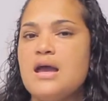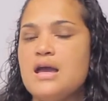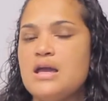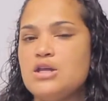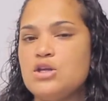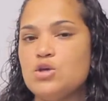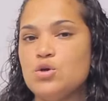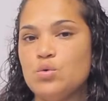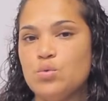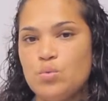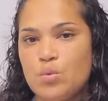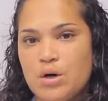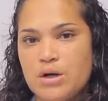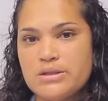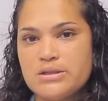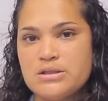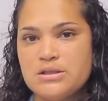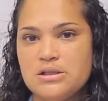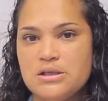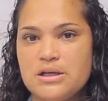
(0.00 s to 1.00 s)
and you'll
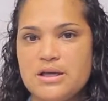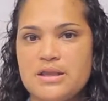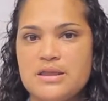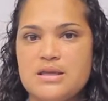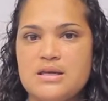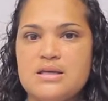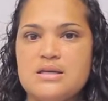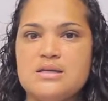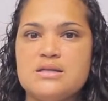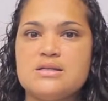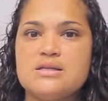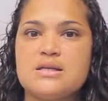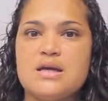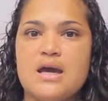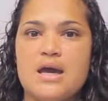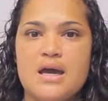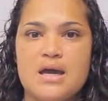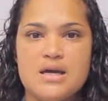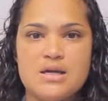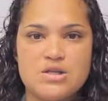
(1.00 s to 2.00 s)
want to look at these
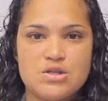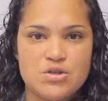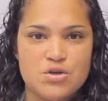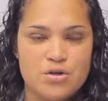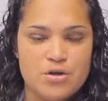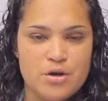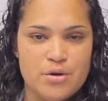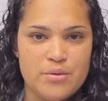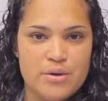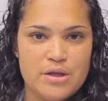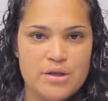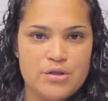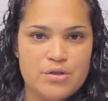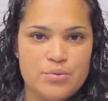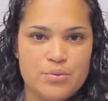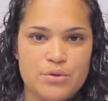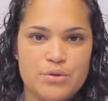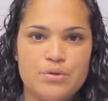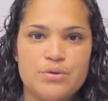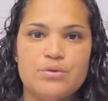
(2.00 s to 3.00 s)
as you're going
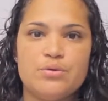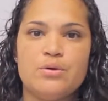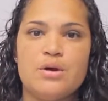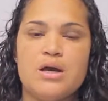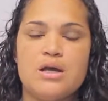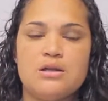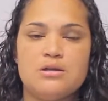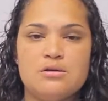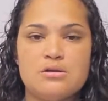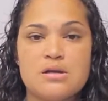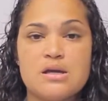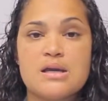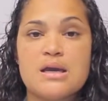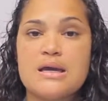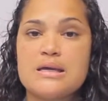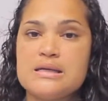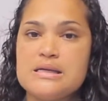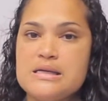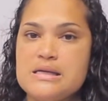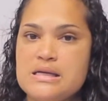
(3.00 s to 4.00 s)
through and looking
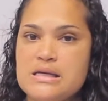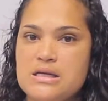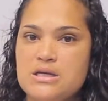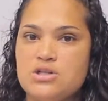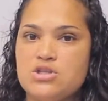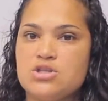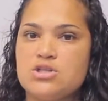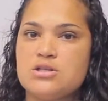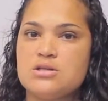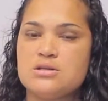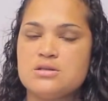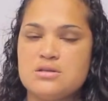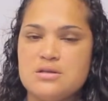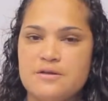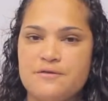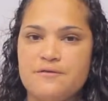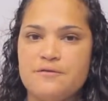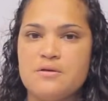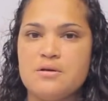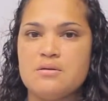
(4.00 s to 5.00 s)
at each
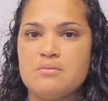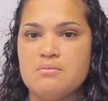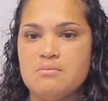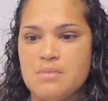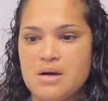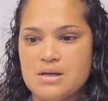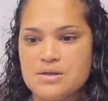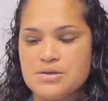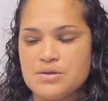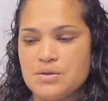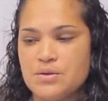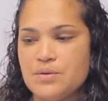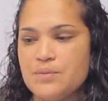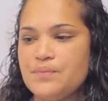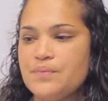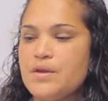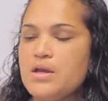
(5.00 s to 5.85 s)
different muscle.